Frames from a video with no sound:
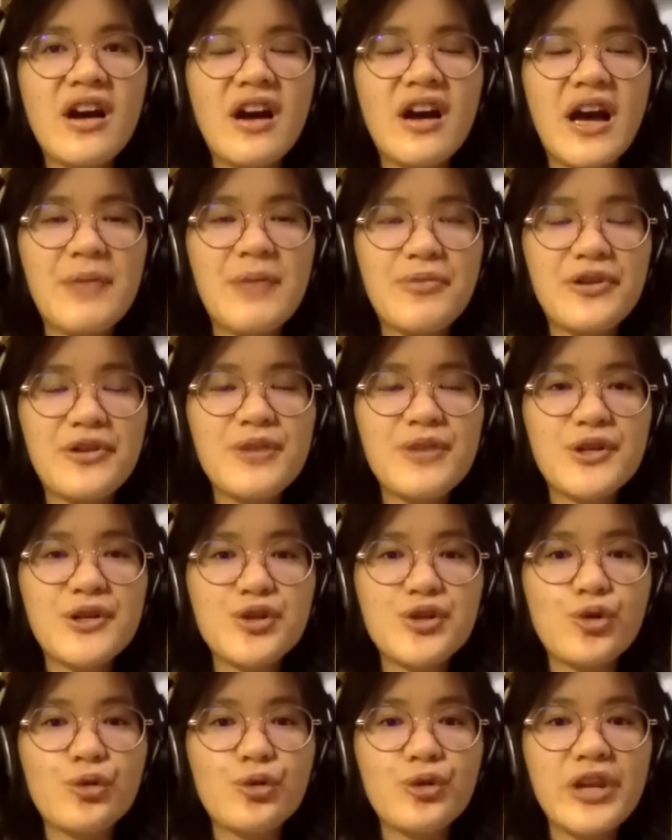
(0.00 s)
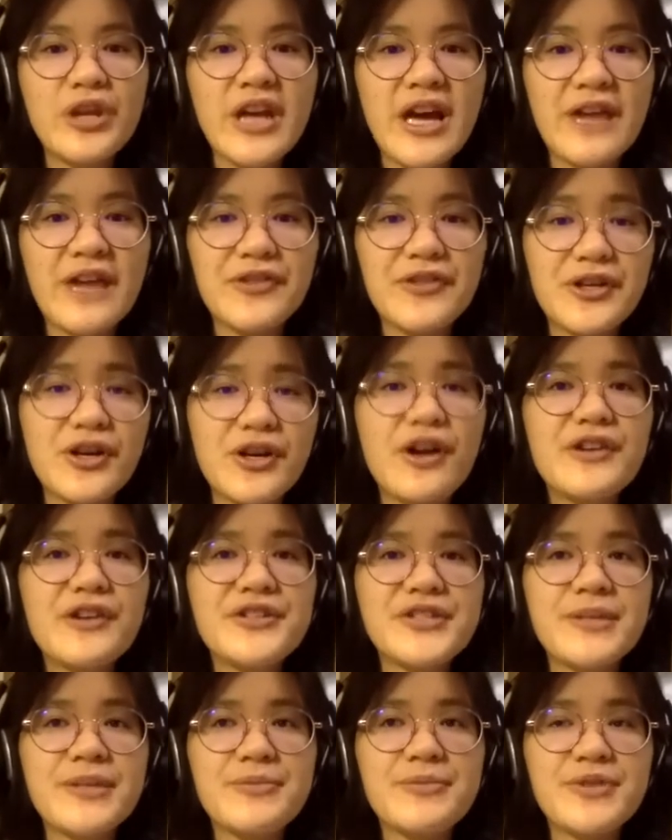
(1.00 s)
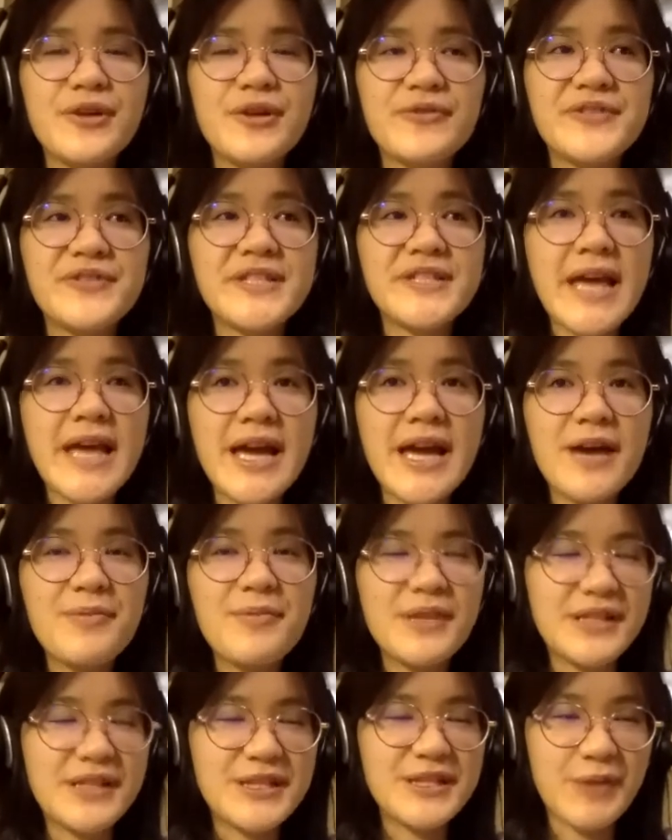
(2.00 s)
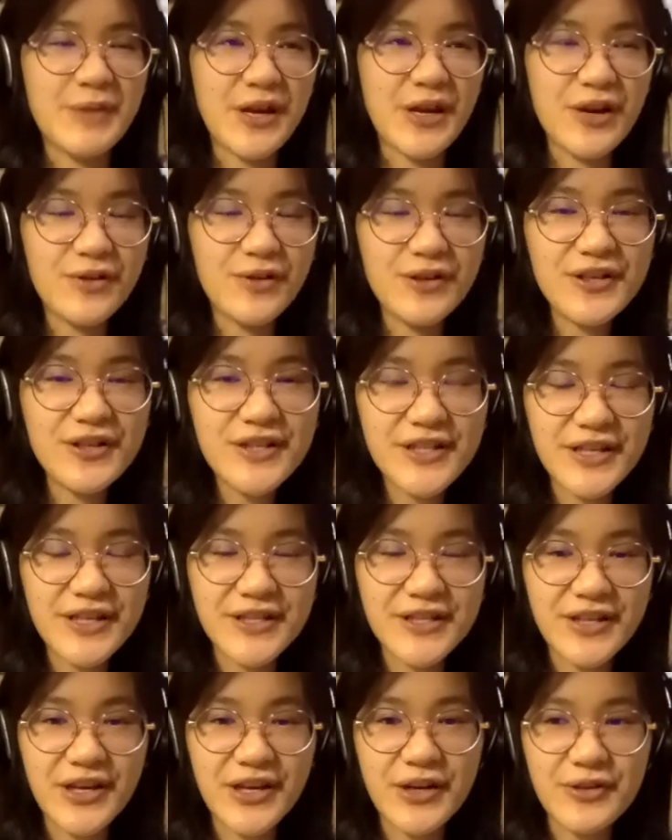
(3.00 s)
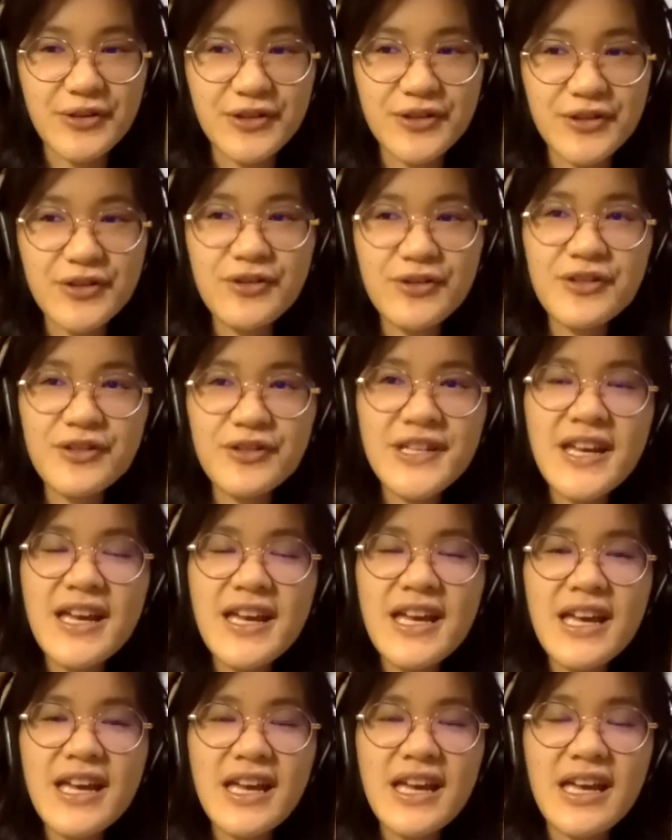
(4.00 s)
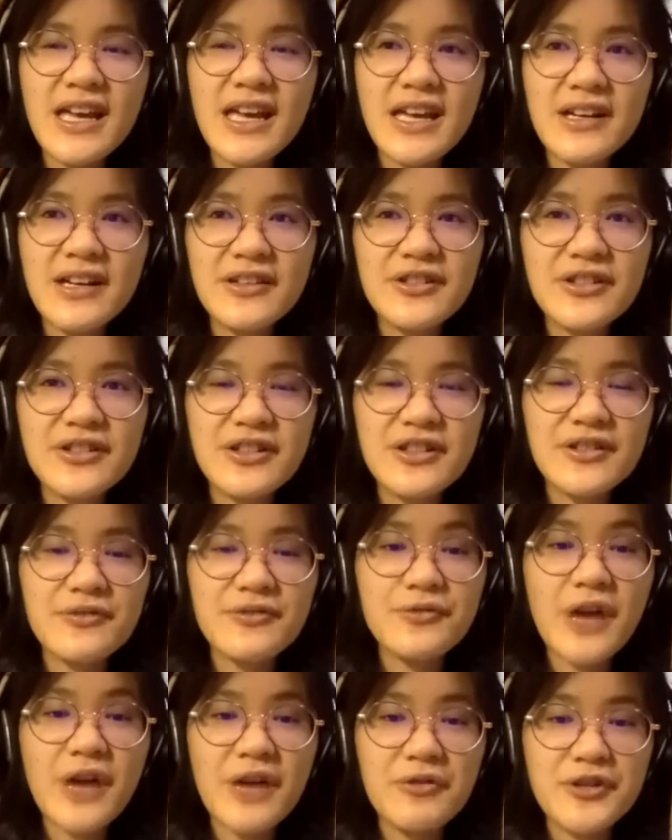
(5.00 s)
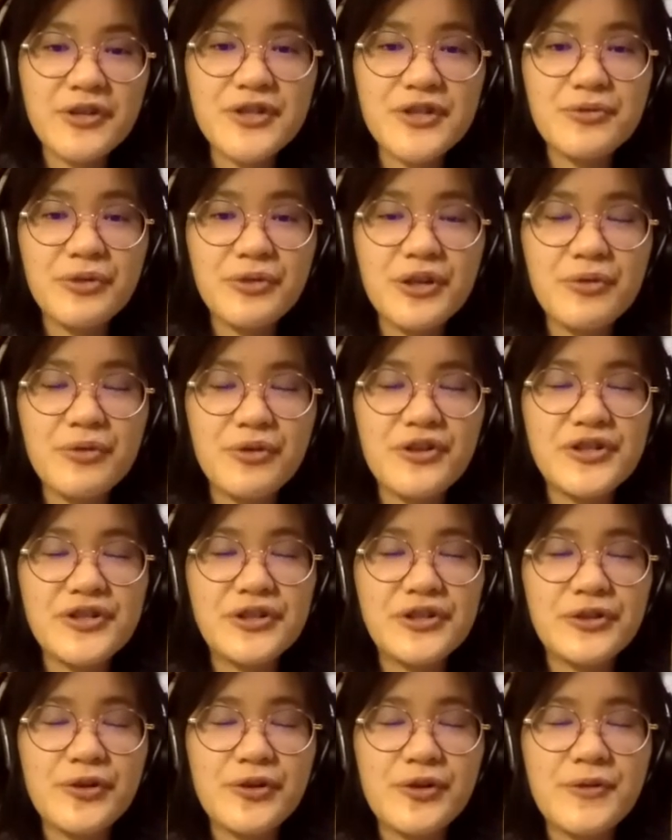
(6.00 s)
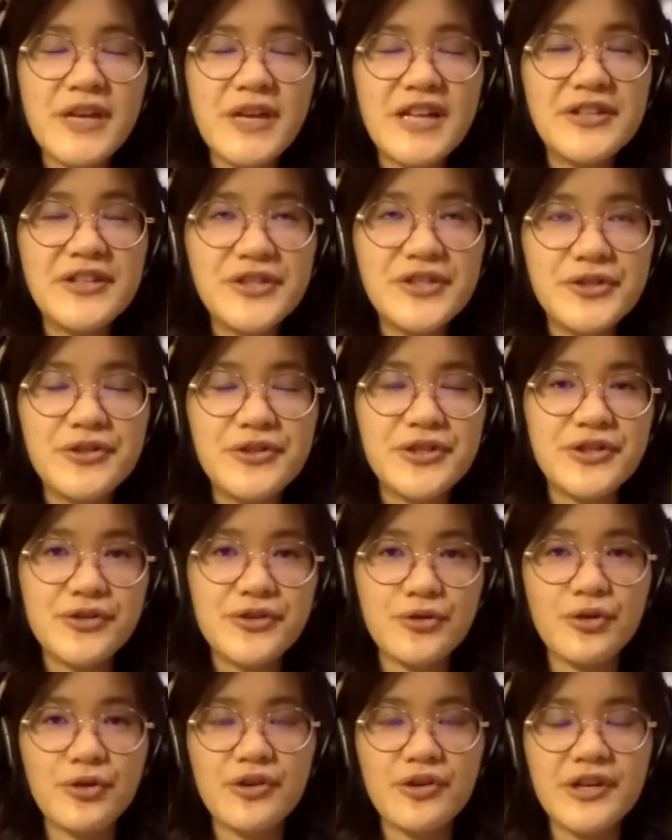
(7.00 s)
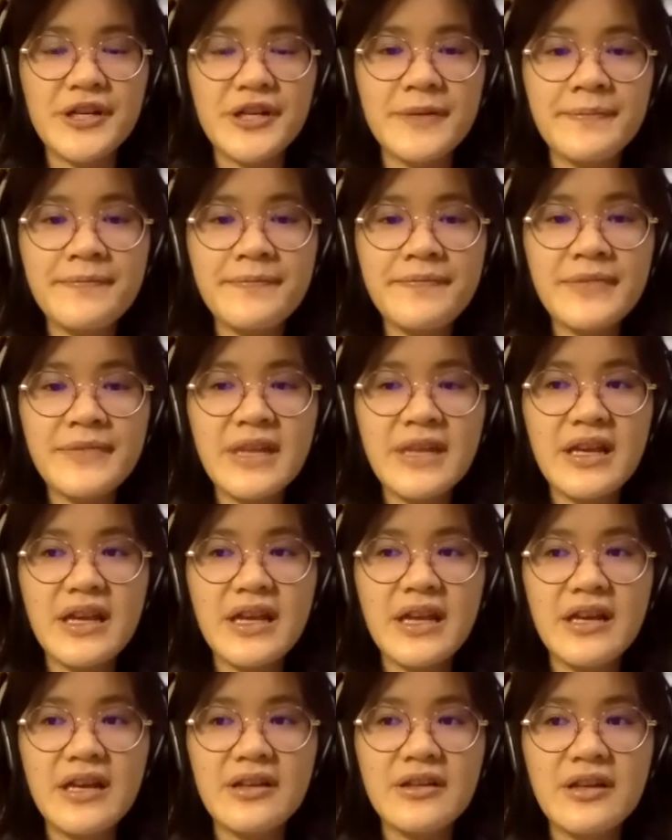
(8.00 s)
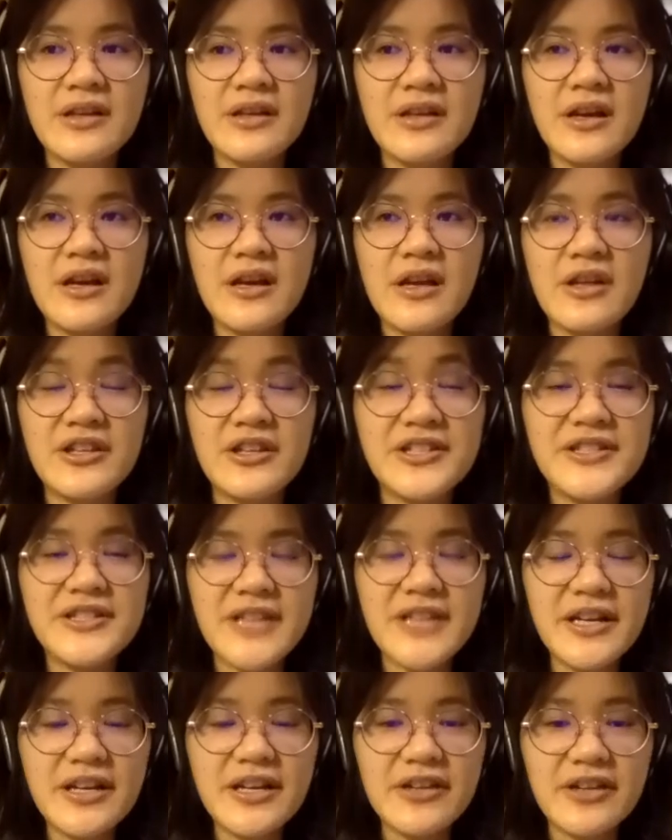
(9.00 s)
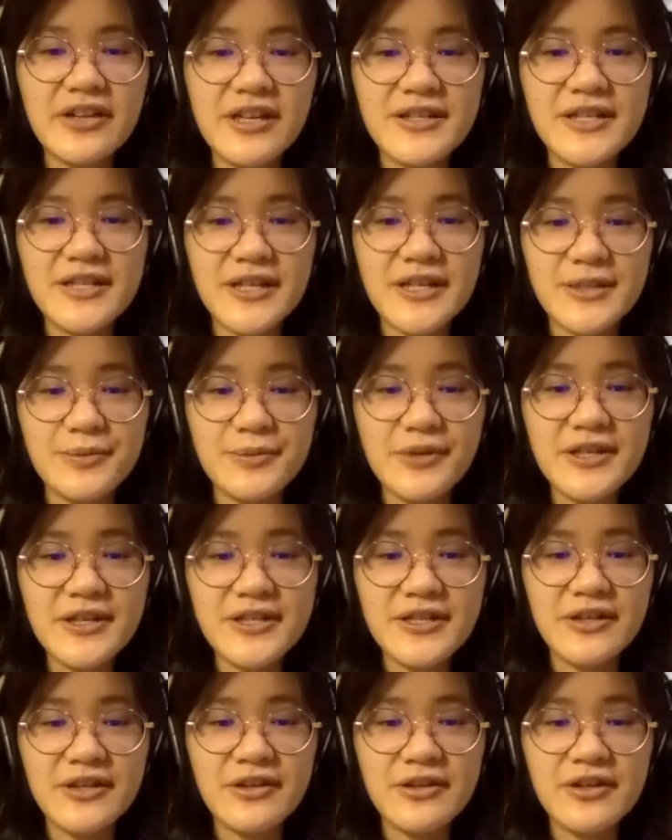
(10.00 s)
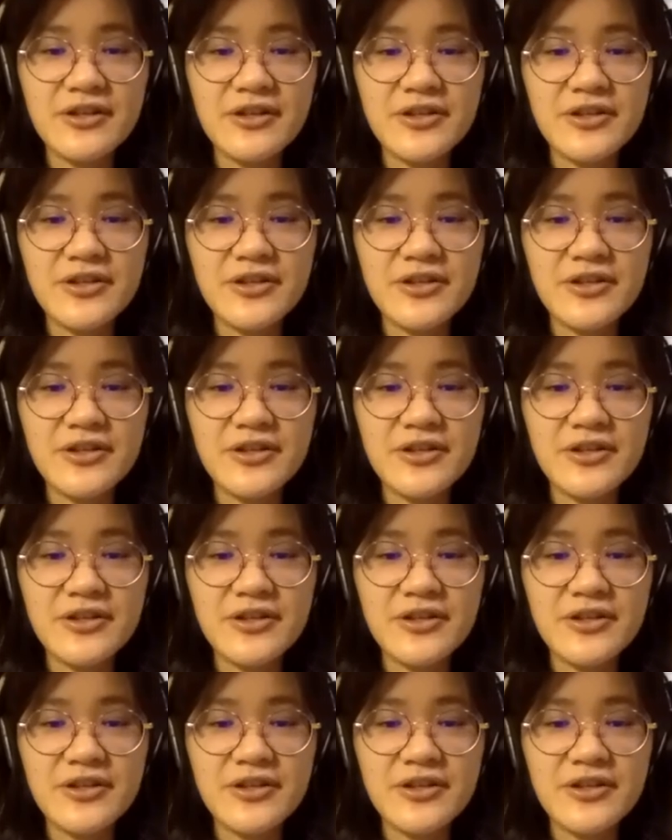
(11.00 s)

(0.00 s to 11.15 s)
I pretty much only had the concept of Sam and his parents as characters, and I just really wanted to look into the story and in the setting that it takes place in.